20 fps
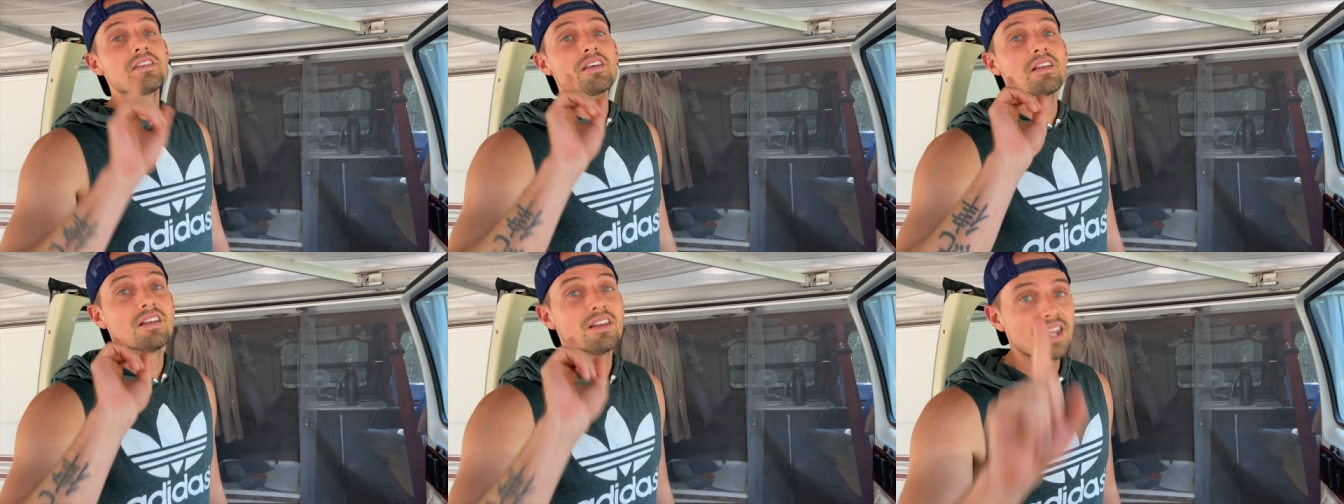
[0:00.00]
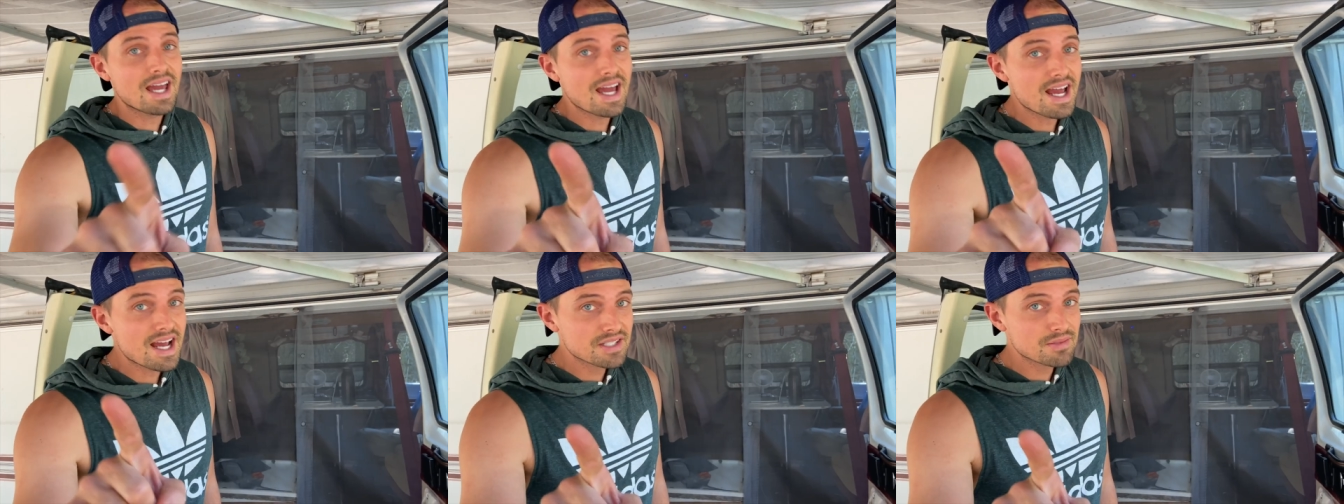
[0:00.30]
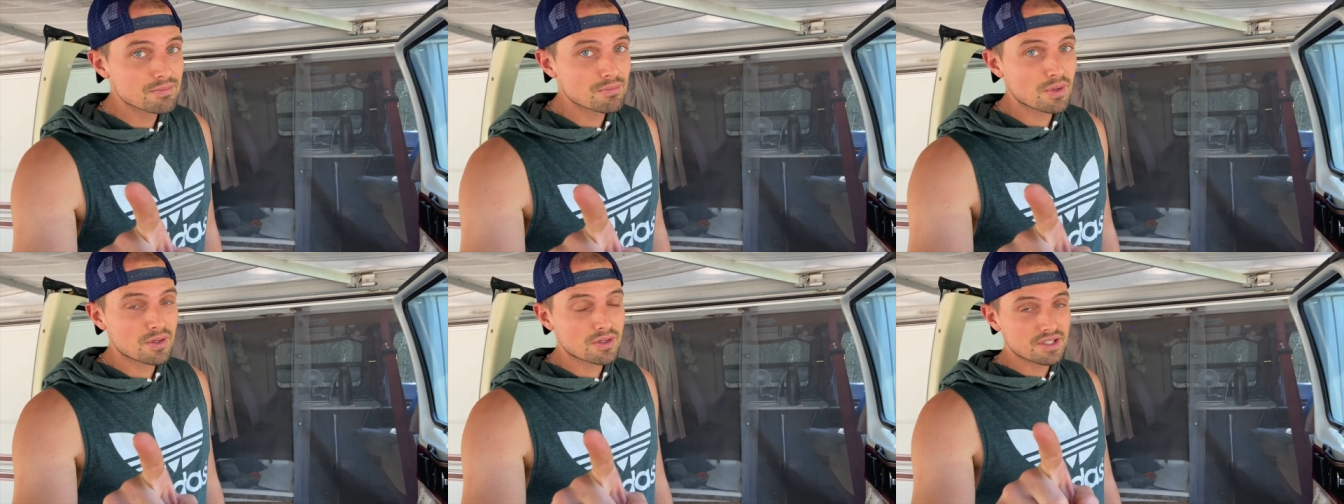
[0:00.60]
the last
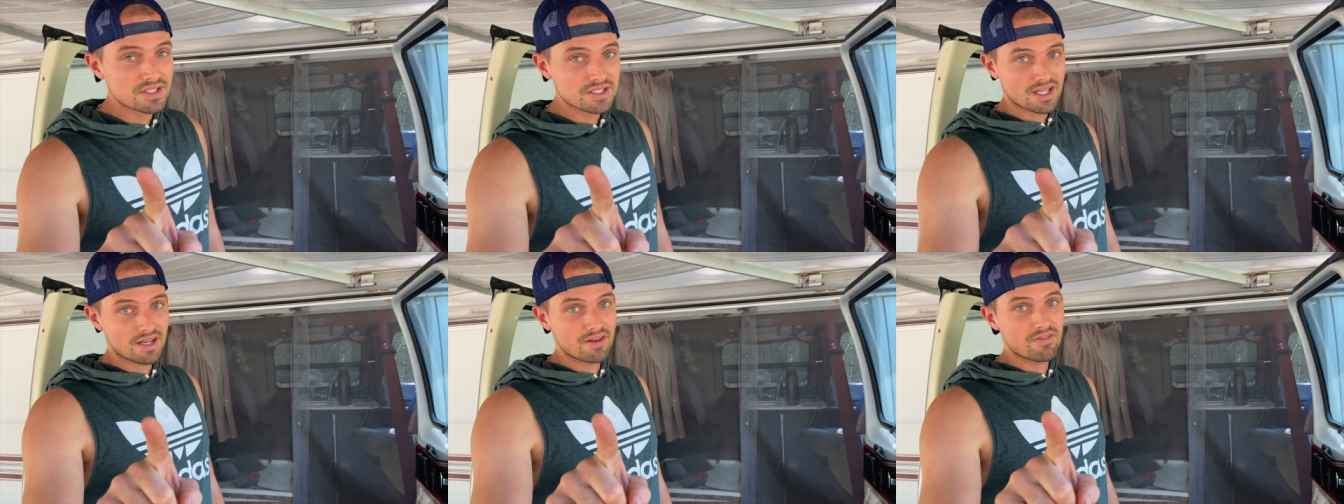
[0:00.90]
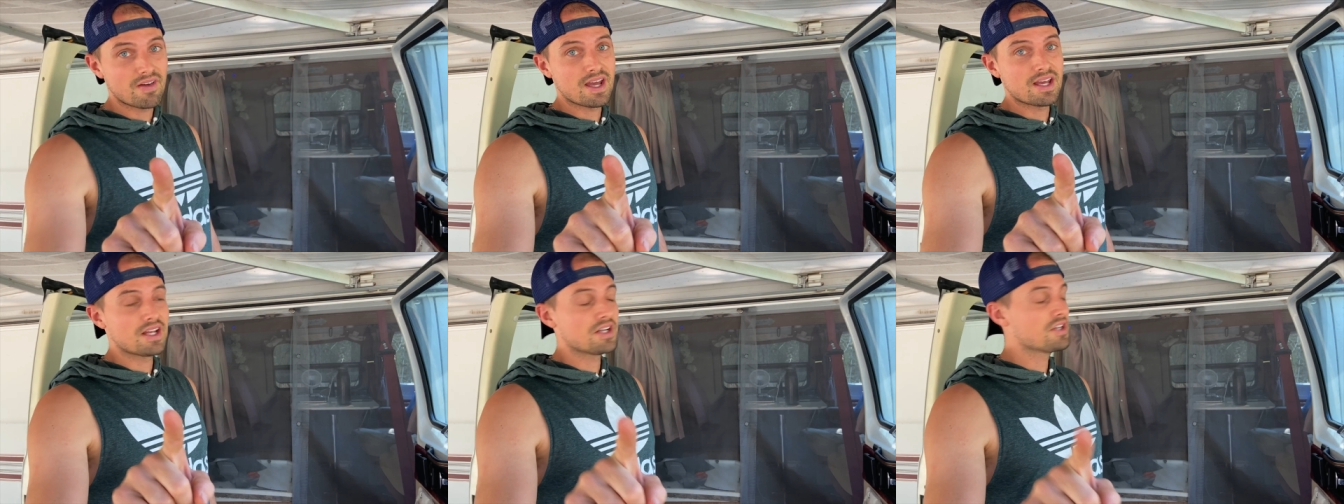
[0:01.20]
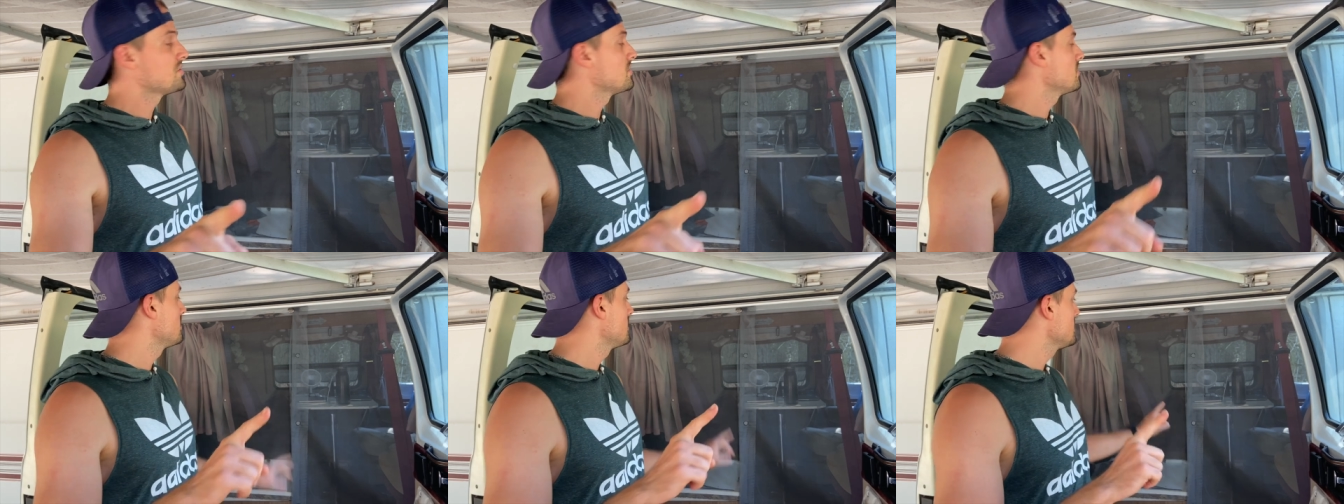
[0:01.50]
bonus
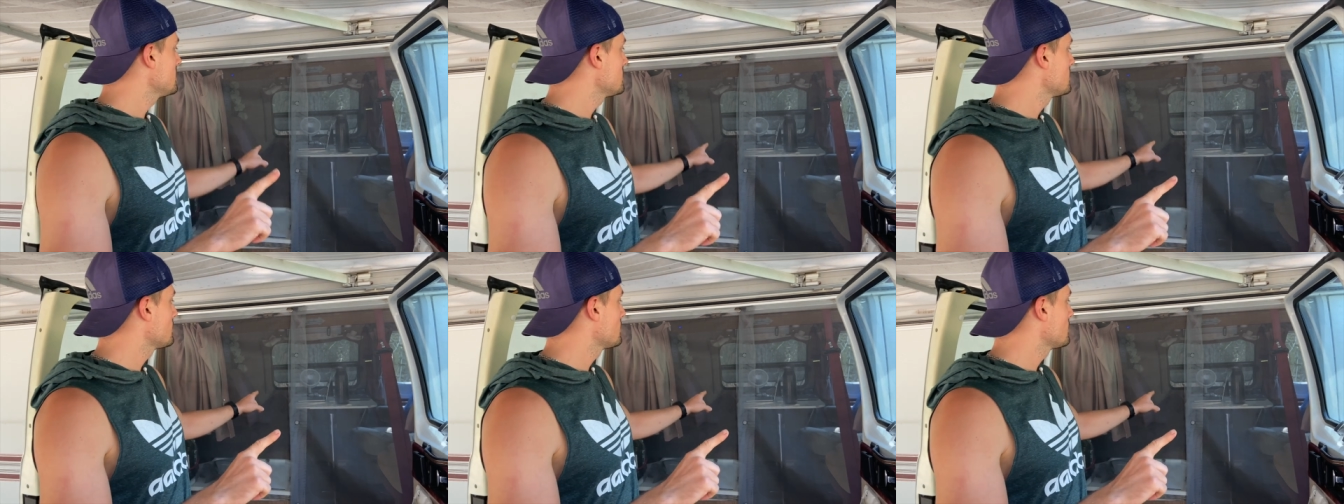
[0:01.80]
advantage to these